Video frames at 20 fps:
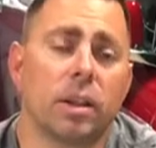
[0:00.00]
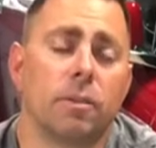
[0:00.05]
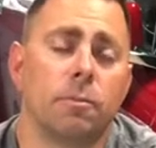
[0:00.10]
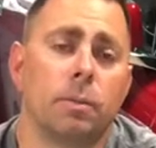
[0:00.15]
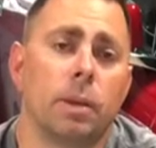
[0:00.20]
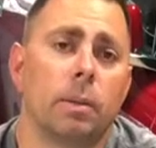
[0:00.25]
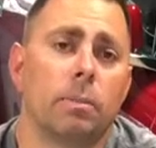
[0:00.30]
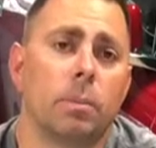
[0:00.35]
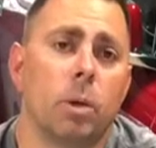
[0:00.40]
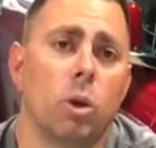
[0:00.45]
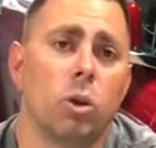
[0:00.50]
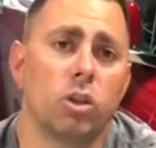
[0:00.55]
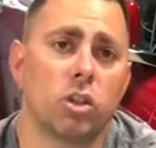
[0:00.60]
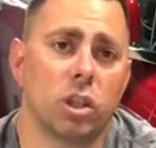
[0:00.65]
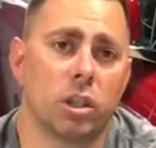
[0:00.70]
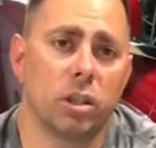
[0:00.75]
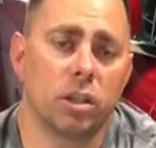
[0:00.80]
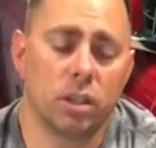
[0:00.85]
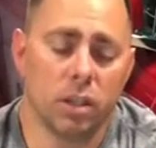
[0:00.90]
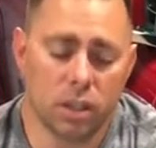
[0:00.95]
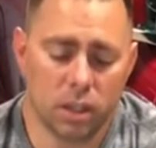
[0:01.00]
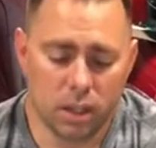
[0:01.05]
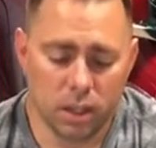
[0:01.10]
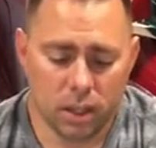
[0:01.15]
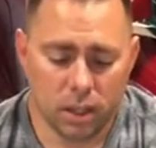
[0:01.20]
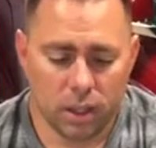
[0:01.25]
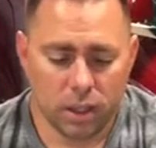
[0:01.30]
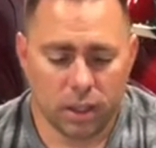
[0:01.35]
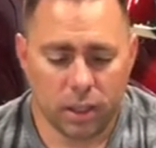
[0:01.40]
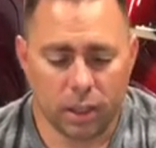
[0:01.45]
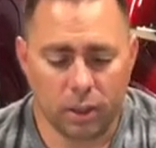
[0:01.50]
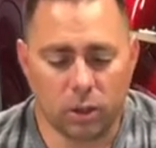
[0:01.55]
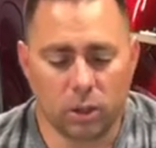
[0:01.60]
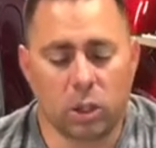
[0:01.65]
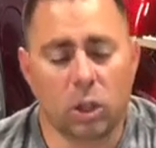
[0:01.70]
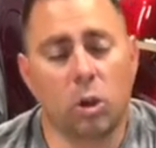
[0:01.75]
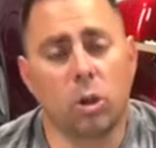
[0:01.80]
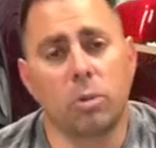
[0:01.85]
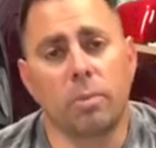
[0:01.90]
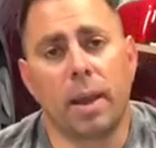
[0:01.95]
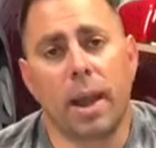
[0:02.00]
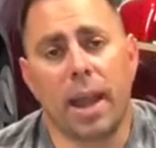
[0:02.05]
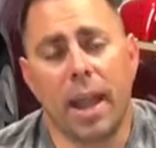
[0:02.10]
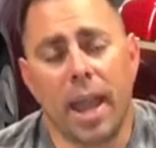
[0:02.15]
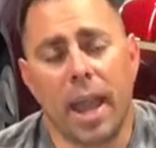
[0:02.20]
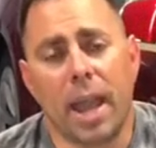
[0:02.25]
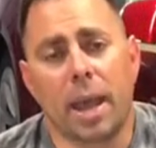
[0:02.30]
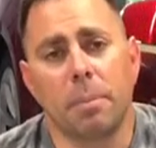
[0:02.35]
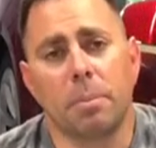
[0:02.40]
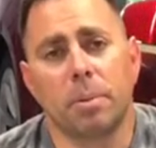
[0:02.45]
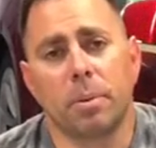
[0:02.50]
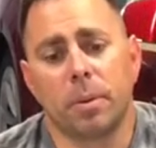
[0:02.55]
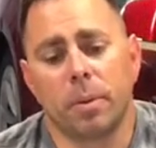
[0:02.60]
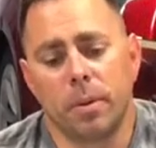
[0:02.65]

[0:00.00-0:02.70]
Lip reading: give me a motion. It'll go to my app,